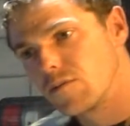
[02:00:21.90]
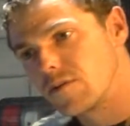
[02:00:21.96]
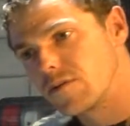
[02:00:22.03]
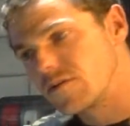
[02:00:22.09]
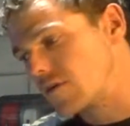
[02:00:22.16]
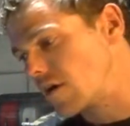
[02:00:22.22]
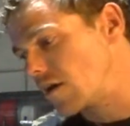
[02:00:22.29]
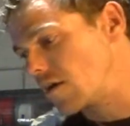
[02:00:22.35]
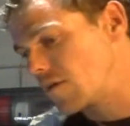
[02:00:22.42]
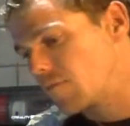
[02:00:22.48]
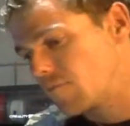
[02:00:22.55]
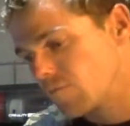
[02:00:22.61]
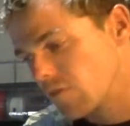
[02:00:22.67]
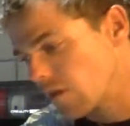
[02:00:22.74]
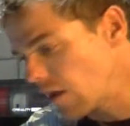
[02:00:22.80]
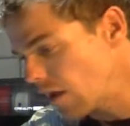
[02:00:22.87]
But
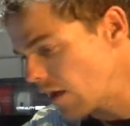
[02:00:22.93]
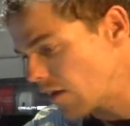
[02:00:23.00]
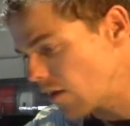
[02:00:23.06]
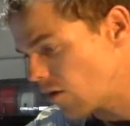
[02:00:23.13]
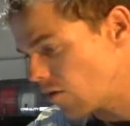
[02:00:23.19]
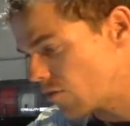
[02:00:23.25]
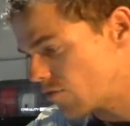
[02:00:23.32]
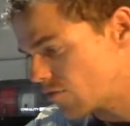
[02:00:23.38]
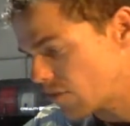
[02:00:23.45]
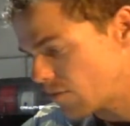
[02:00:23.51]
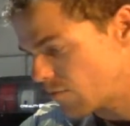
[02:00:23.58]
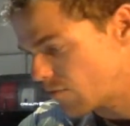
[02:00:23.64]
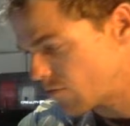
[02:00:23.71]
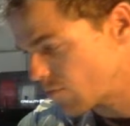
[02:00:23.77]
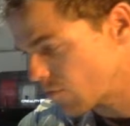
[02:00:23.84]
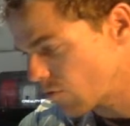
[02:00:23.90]
yeah, no, it's
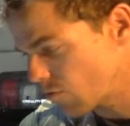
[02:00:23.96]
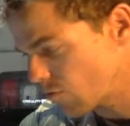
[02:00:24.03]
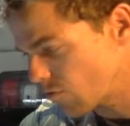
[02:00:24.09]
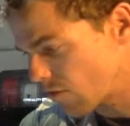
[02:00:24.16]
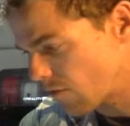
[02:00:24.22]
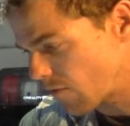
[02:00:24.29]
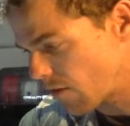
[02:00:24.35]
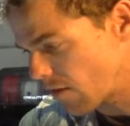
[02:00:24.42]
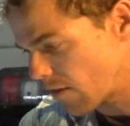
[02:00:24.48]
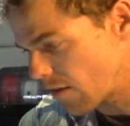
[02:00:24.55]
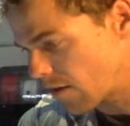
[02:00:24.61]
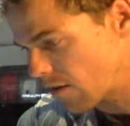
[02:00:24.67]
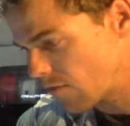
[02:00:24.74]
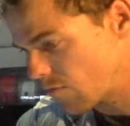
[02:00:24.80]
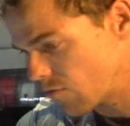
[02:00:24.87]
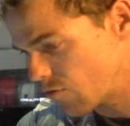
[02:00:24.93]
there's some cool stuff out
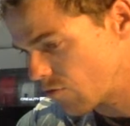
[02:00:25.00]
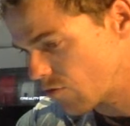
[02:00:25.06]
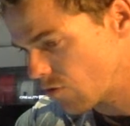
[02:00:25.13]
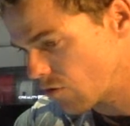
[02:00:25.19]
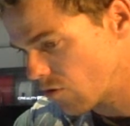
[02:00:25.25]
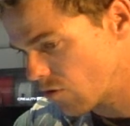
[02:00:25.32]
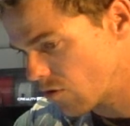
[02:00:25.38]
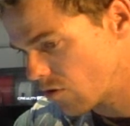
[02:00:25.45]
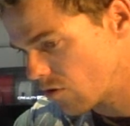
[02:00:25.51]
there for sure.